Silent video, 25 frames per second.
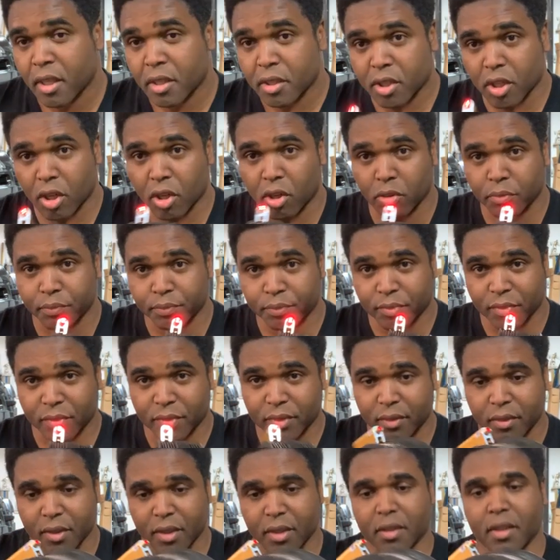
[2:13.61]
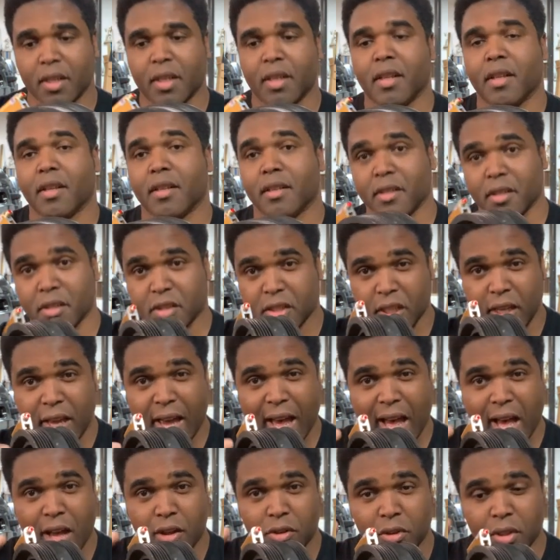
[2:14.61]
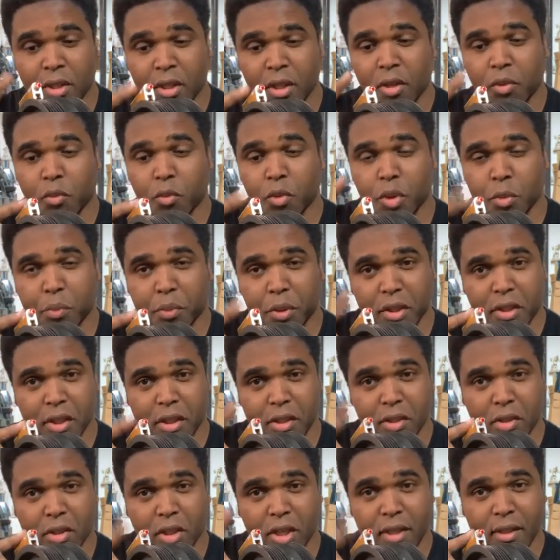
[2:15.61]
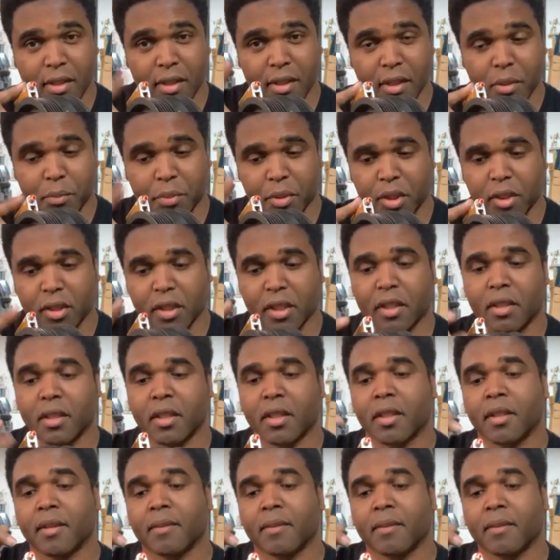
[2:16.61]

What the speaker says: So you see how when you put this on a pulley,